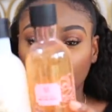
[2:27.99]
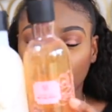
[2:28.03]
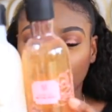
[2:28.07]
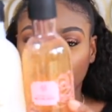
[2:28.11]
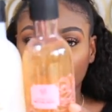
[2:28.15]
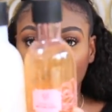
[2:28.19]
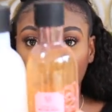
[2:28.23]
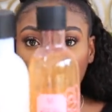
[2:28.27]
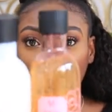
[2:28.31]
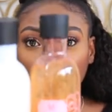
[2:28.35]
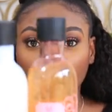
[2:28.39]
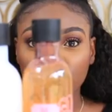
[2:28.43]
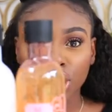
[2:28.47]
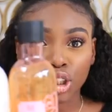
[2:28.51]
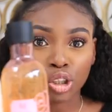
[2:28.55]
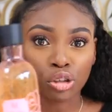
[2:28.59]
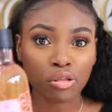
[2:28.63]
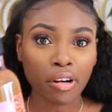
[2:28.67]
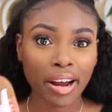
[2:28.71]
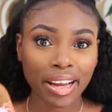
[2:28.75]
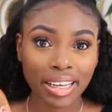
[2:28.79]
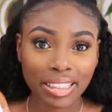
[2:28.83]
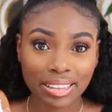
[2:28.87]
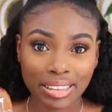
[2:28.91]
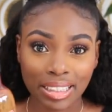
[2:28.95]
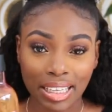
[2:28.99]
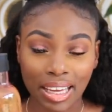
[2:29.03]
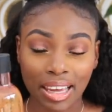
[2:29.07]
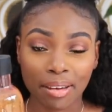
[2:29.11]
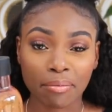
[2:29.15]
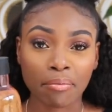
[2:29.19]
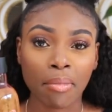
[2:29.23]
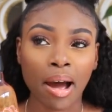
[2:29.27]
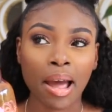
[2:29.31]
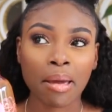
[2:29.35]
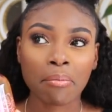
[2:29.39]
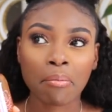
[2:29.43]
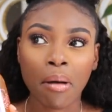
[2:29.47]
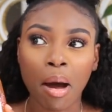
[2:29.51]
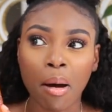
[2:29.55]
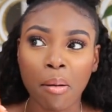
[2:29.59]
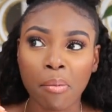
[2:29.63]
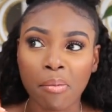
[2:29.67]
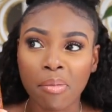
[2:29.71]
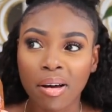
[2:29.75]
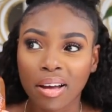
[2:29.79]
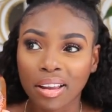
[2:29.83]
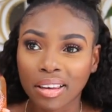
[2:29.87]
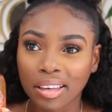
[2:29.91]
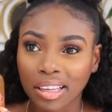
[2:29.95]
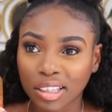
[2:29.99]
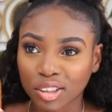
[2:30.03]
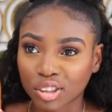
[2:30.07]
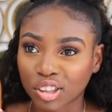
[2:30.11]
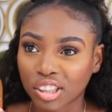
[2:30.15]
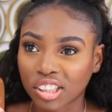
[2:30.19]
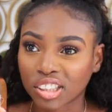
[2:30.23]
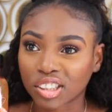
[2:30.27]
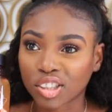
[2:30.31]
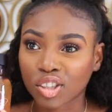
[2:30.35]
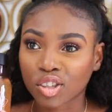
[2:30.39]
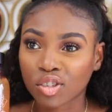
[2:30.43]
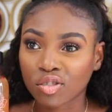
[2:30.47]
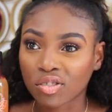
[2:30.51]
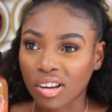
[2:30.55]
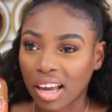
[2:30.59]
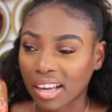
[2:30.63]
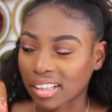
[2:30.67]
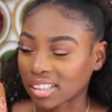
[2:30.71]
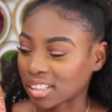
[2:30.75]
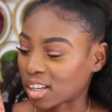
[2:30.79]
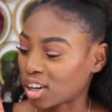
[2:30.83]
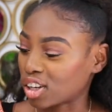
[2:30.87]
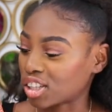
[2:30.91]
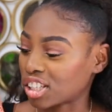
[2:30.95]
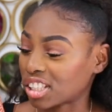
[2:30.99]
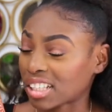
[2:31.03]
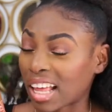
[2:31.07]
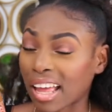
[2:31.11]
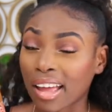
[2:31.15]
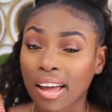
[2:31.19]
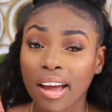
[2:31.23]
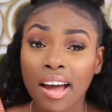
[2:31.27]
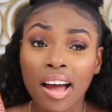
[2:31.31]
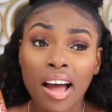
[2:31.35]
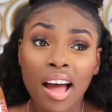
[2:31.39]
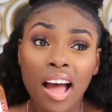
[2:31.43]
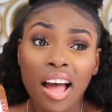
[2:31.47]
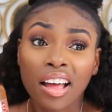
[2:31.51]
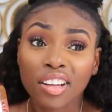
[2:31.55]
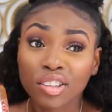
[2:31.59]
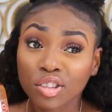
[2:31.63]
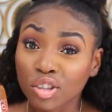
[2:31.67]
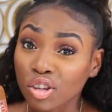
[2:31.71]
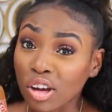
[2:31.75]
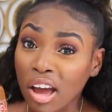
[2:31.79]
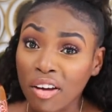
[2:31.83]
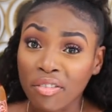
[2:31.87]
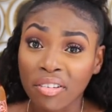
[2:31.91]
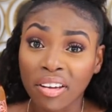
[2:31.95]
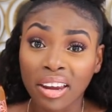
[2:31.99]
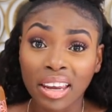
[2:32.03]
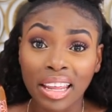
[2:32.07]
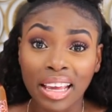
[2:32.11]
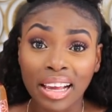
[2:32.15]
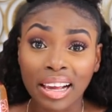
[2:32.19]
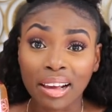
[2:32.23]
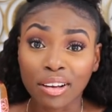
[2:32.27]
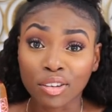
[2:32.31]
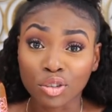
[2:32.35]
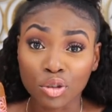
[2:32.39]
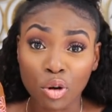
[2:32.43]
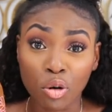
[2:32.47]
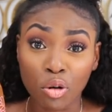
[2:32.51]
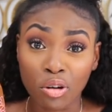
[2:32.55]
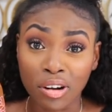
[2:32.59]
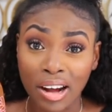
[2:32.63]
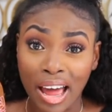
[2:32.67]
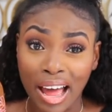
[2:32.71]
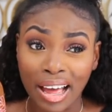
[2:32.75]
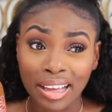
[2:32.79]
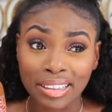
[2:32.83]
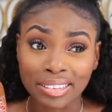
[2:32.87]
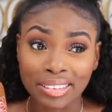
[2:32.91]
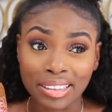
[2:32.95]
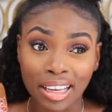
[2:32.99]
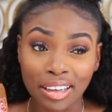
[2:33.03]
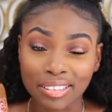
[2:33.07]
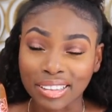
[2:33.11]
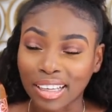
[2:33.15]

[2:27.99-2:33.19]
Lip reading: Do you know what's crazy? My mum, literally 2 days ago, she's like, do you have any toners?